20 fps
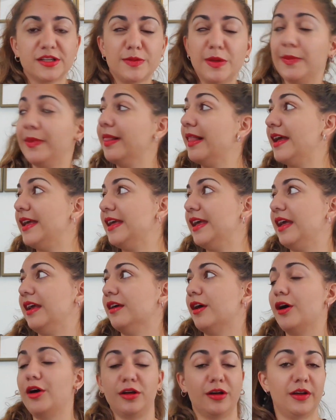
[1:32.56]
to be playing
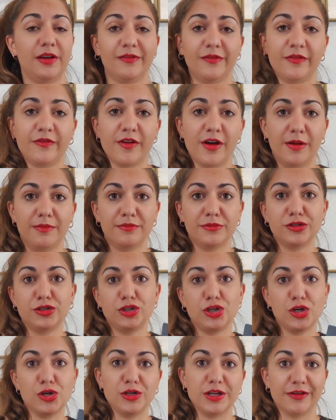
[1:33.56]
from
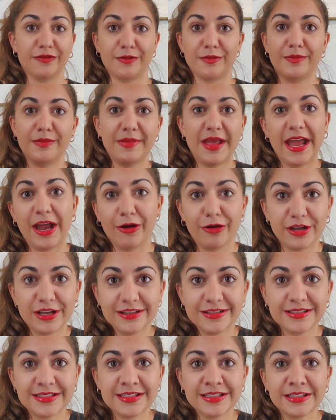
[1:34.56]
two different
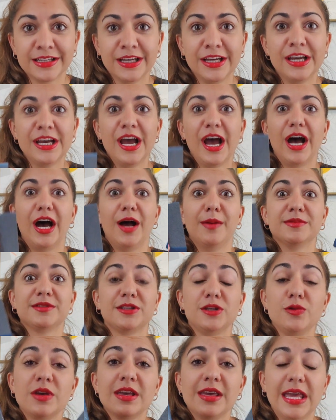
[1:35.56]
areas. So
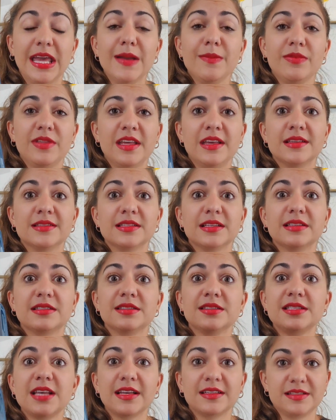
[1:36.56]
you can keep these
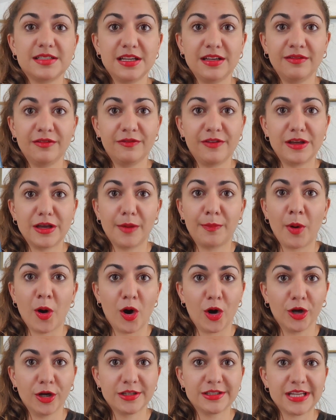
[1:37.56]
16 feet
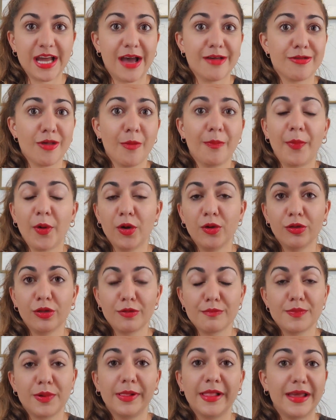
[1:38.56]
apart and they'll
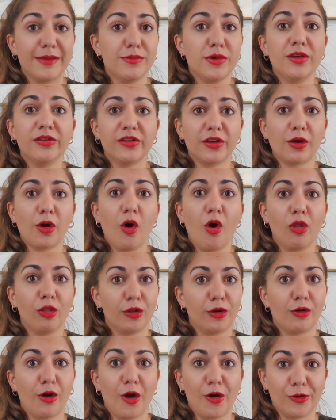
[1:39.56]
both play music on
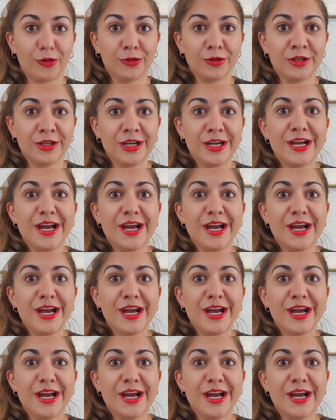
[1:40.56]
their own,